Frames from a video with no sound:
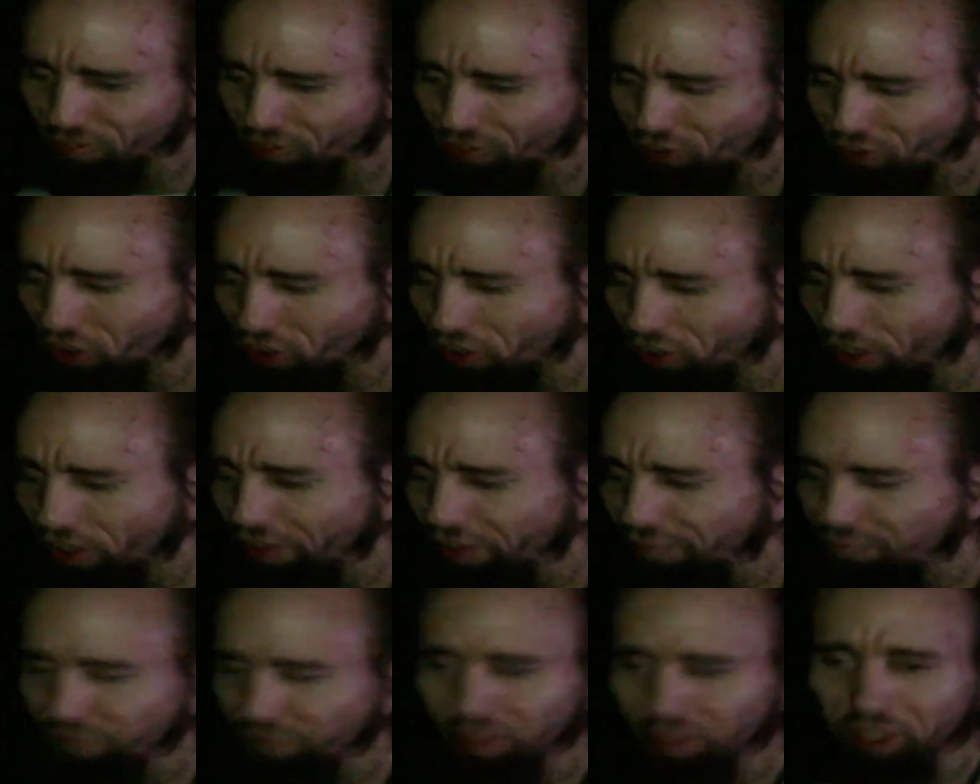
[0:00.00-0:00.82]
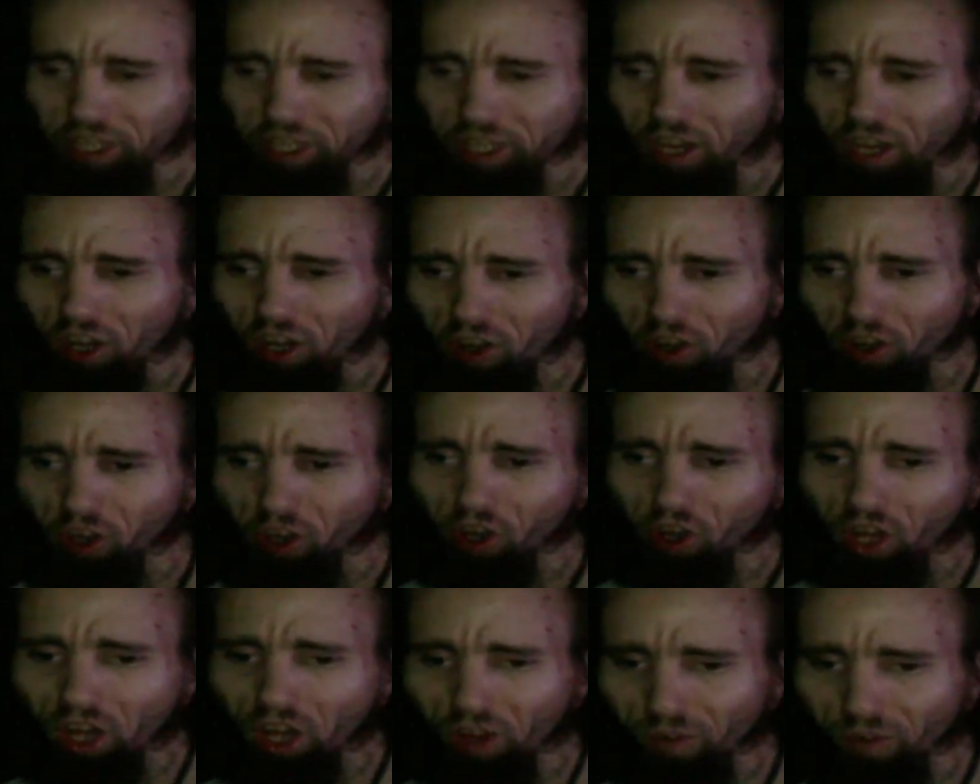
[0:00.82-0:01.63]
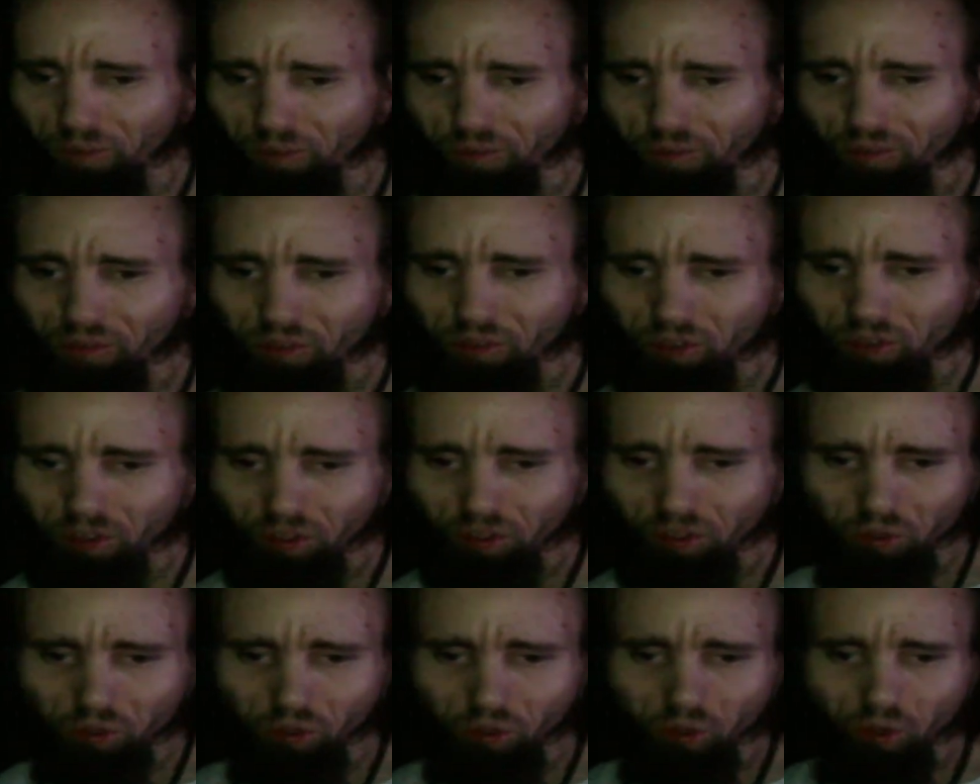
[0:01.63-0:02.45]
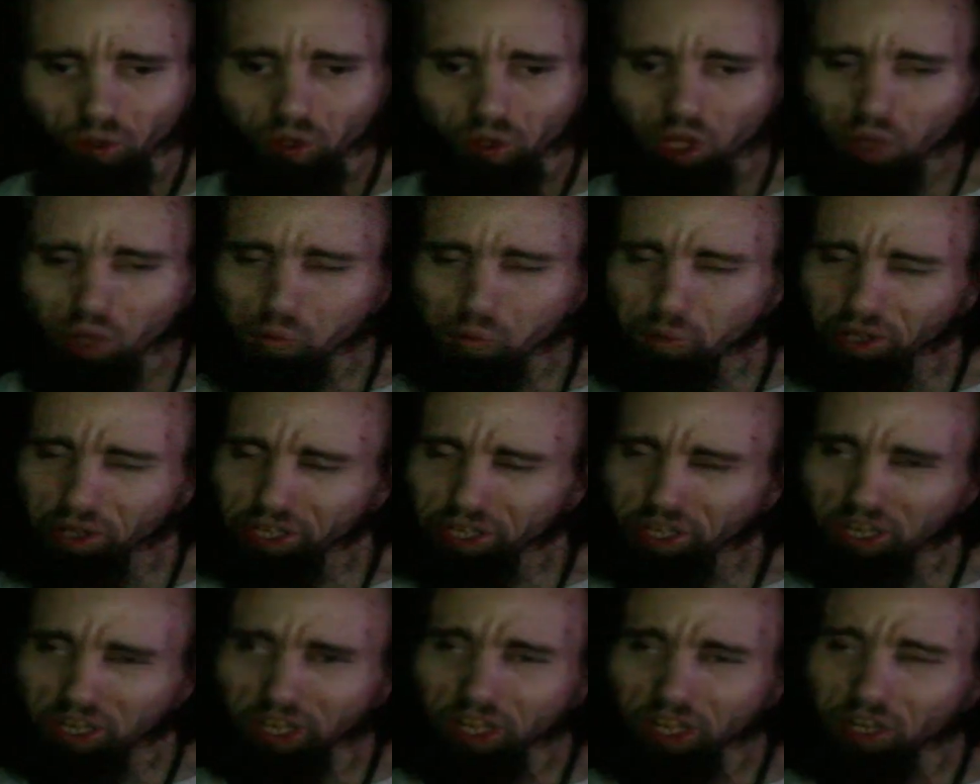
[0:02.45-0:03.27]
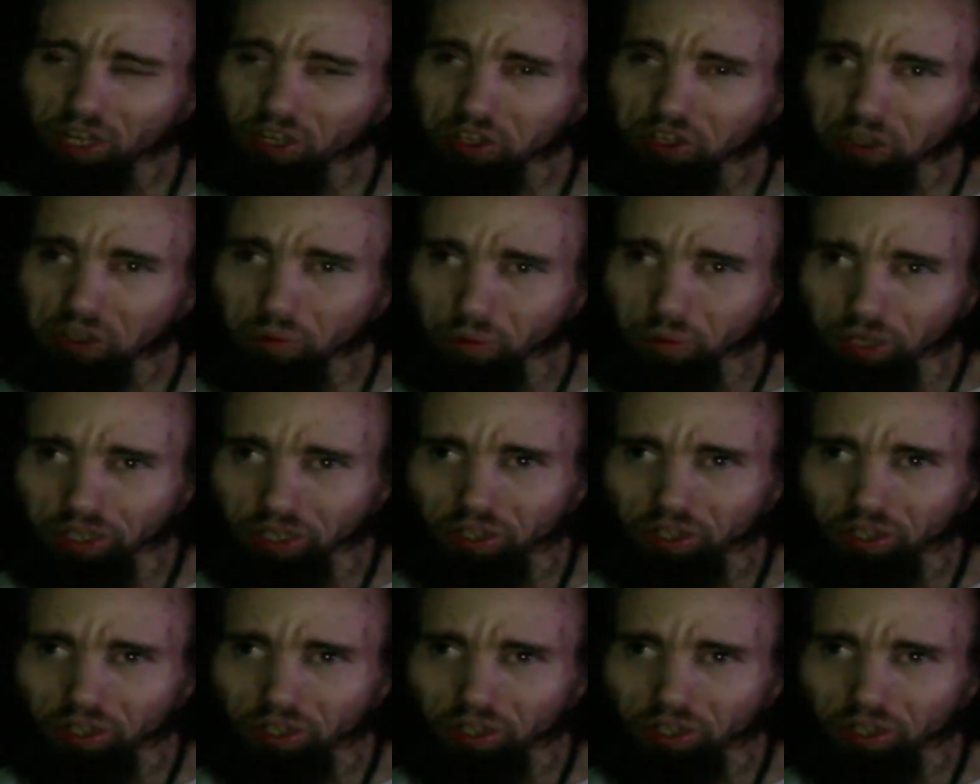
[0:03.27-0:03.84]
to leave me the hell alone. But you didn't do it.